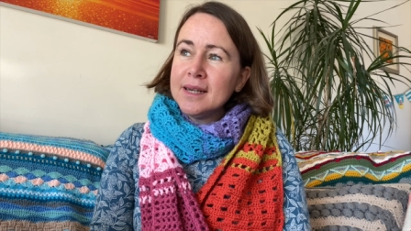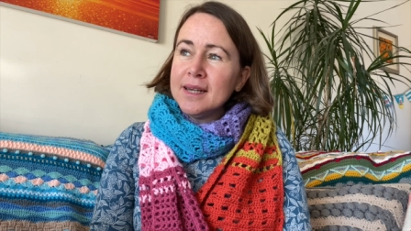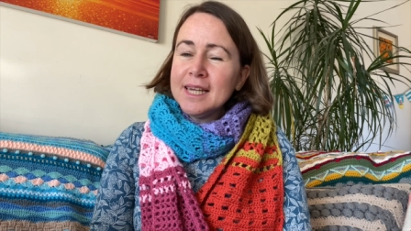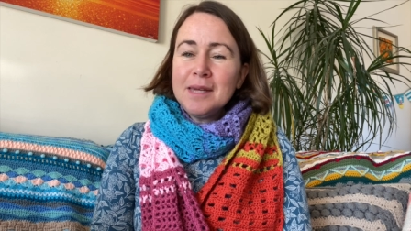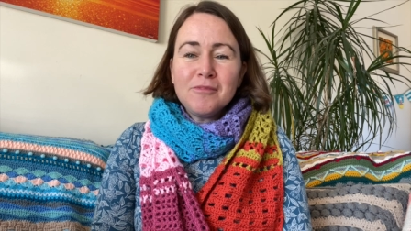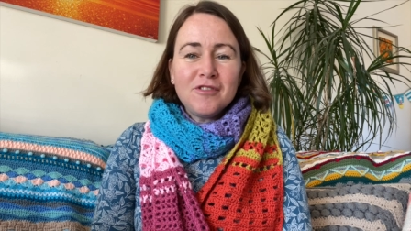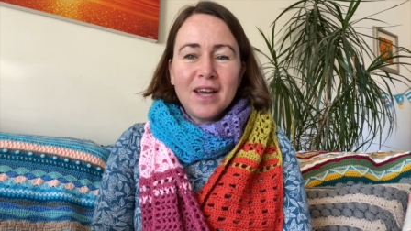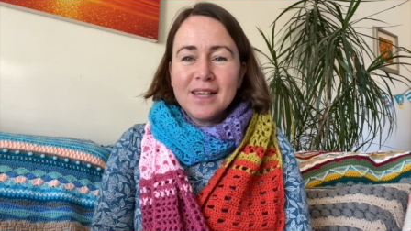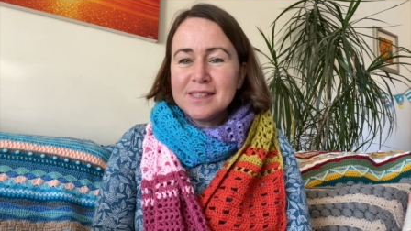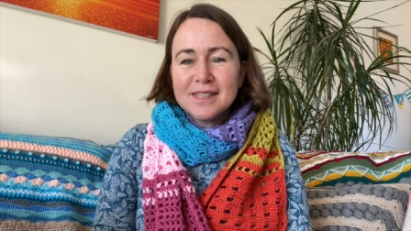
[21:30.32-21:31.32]
keep
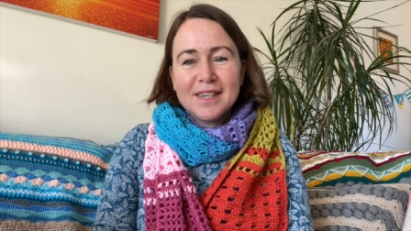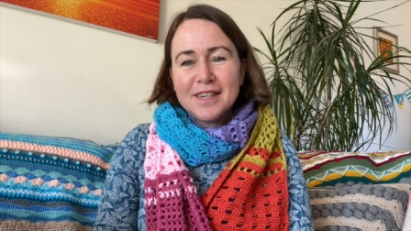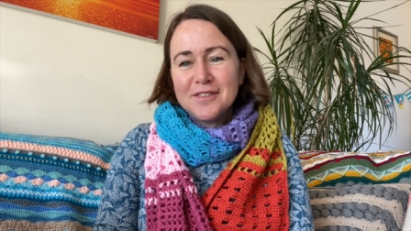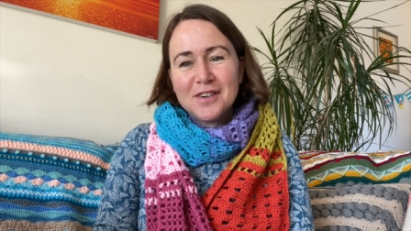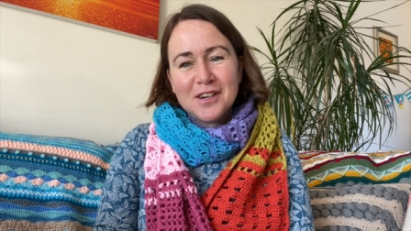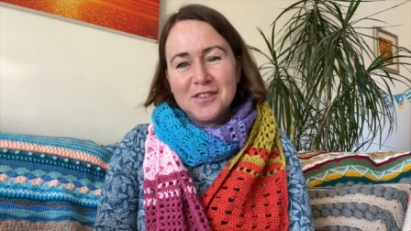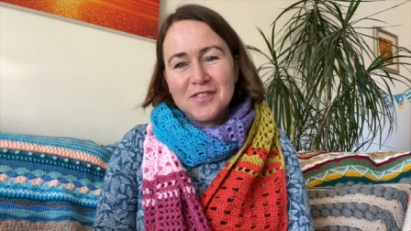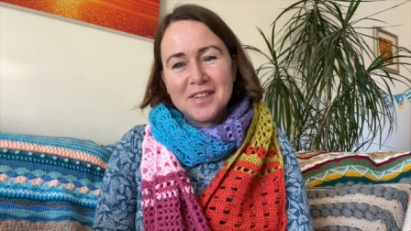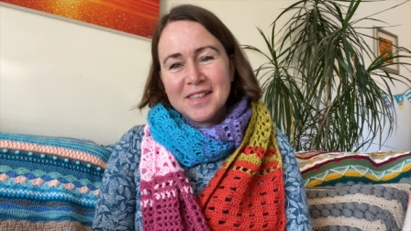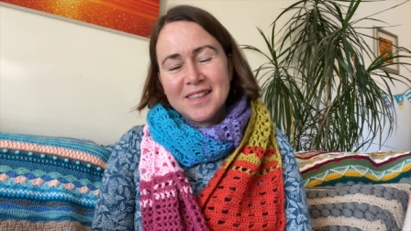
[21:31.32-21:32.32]
creative
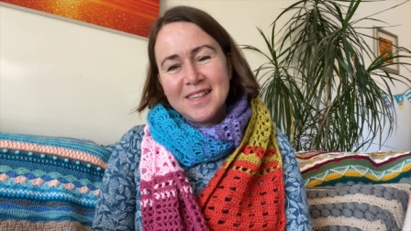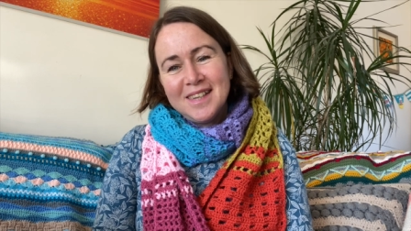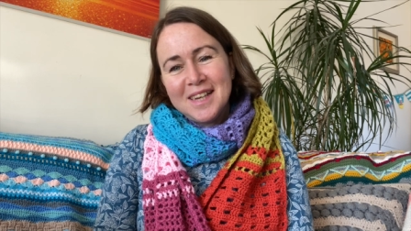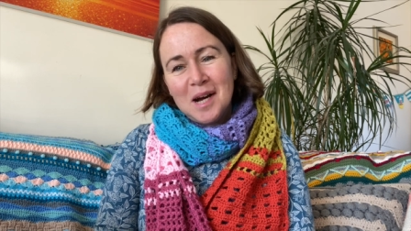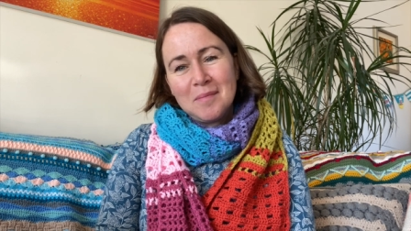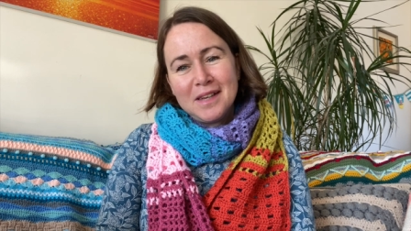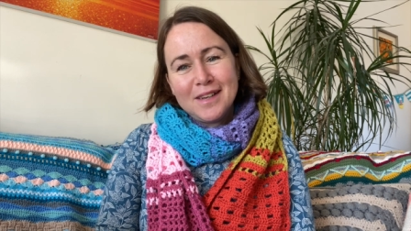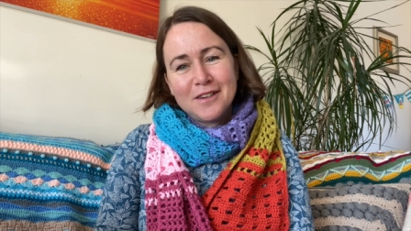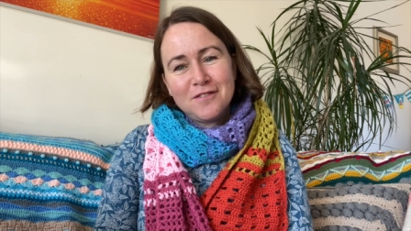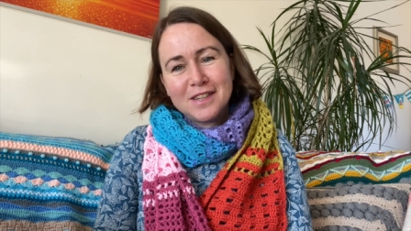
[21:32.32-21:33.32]
over the coming
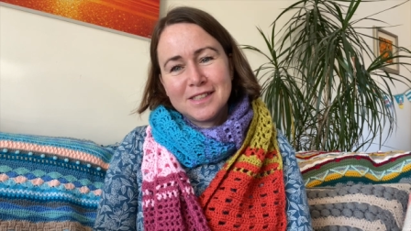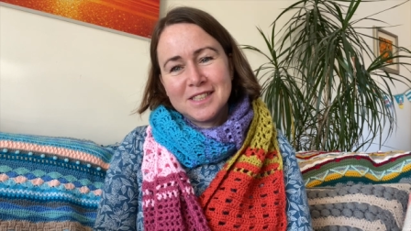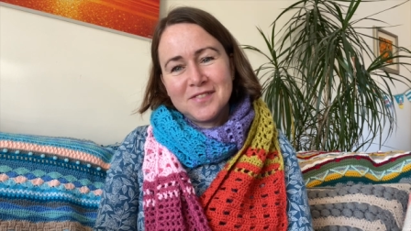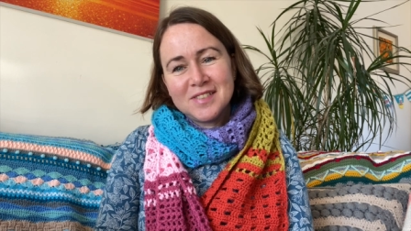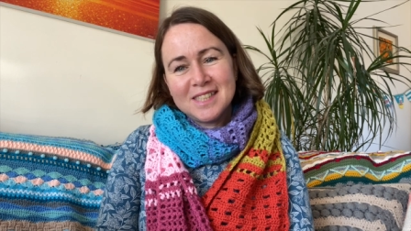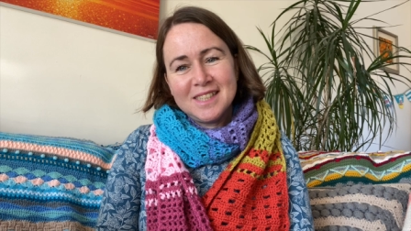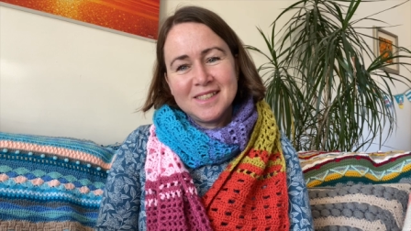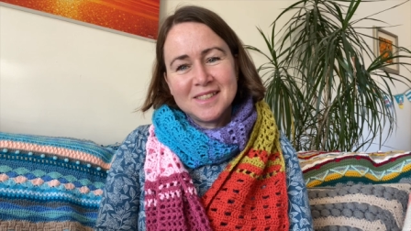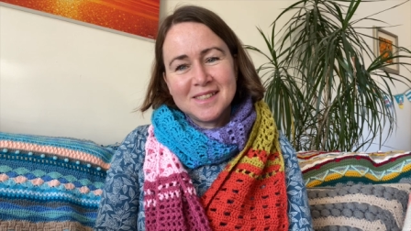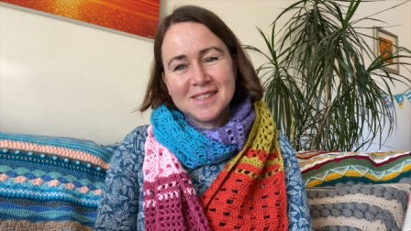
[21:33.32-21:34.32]
festive
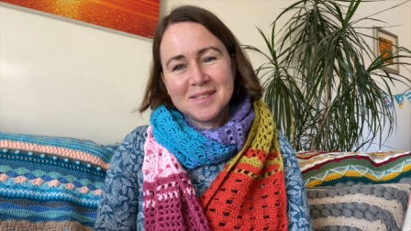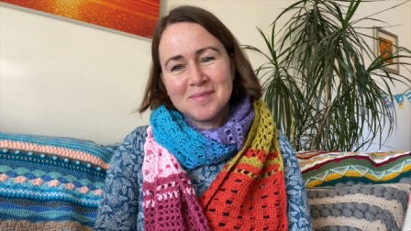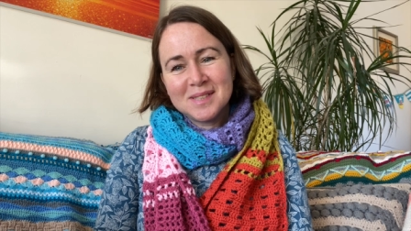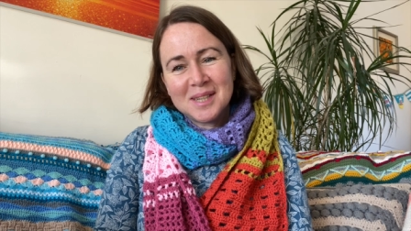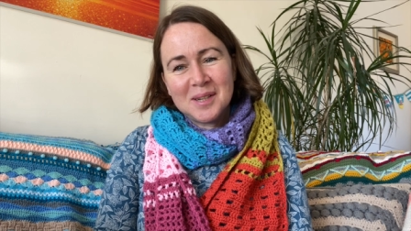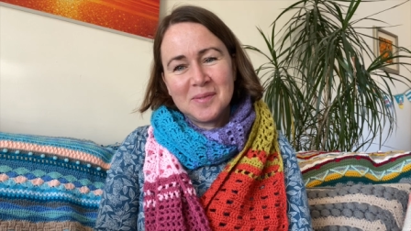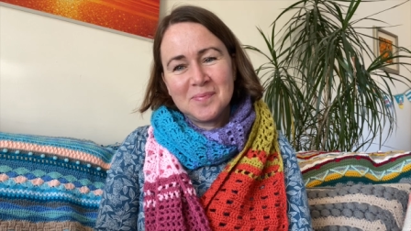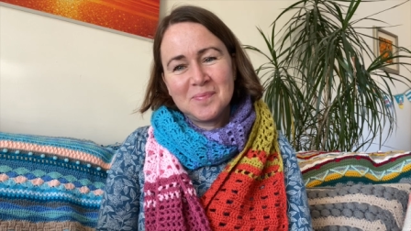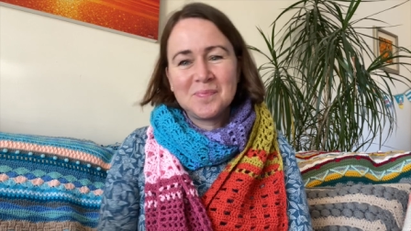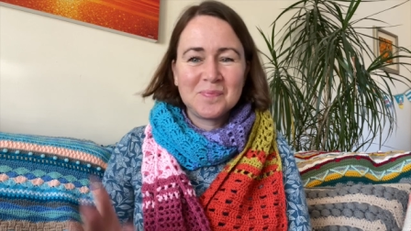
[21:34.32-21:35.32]
seasons. So
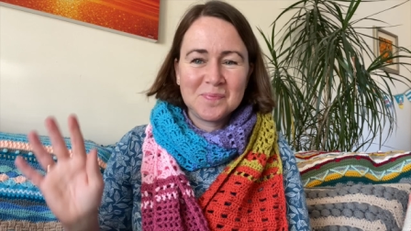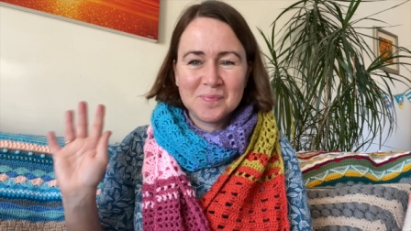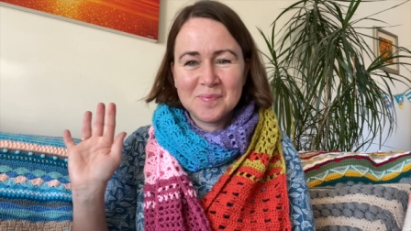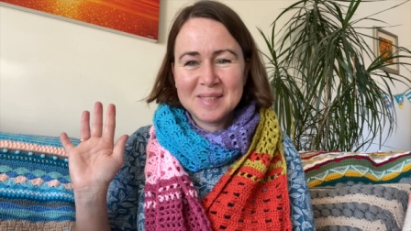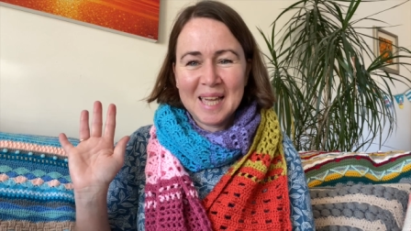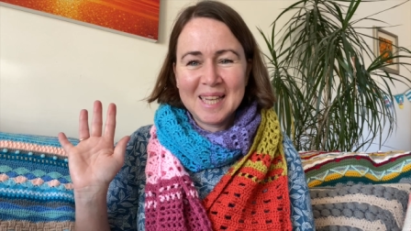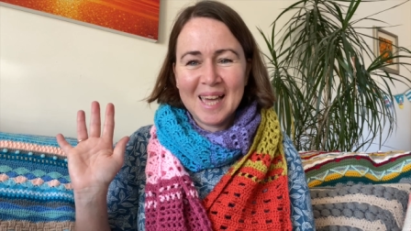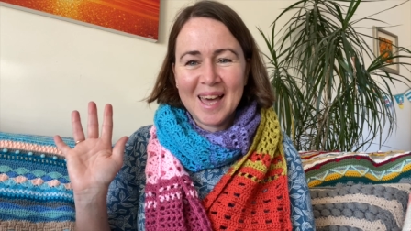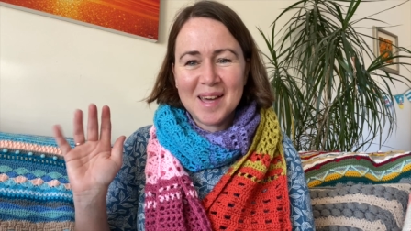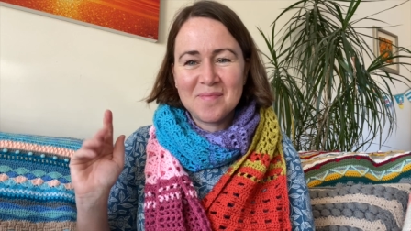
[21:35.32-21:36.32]
take
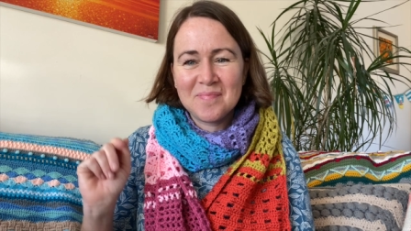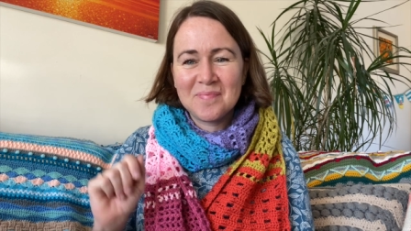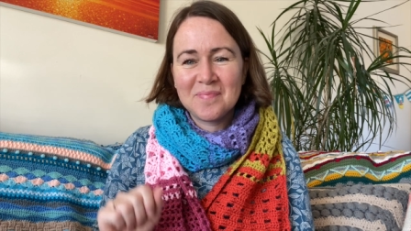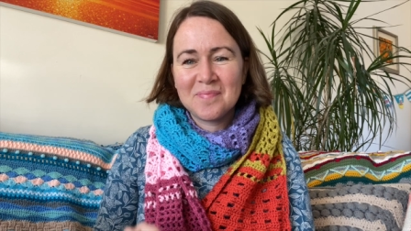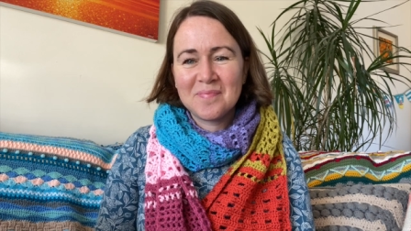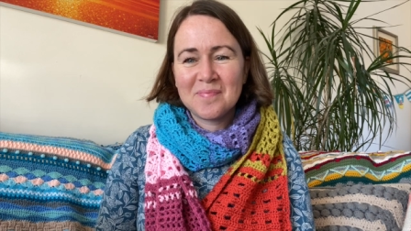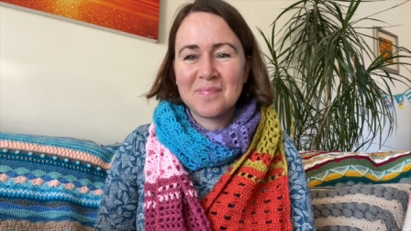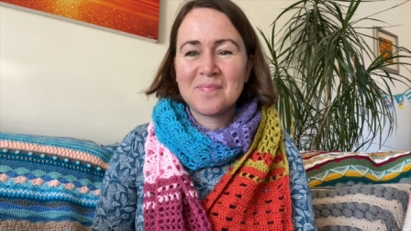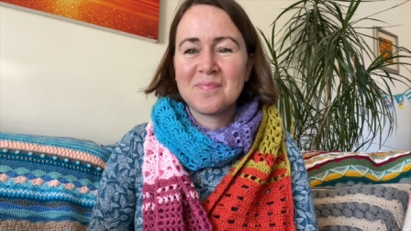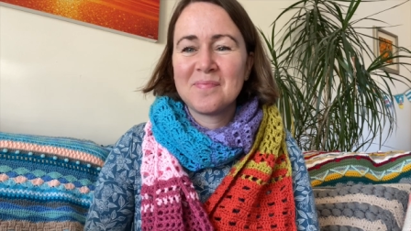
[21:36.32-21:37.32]

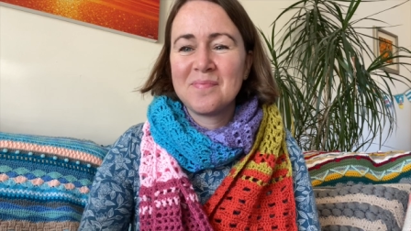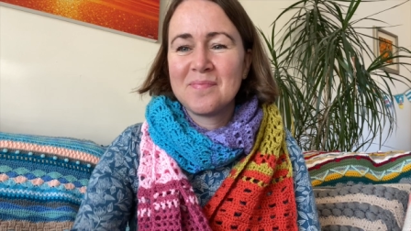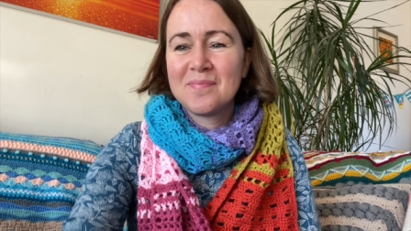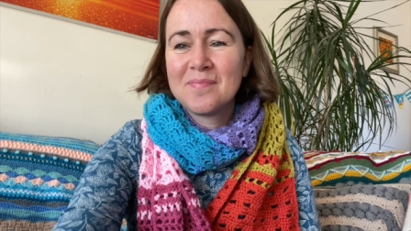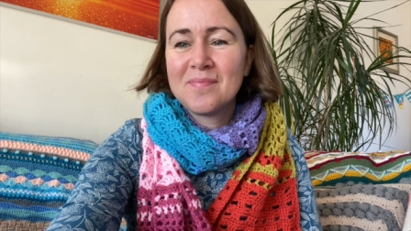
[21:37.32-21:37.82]
care.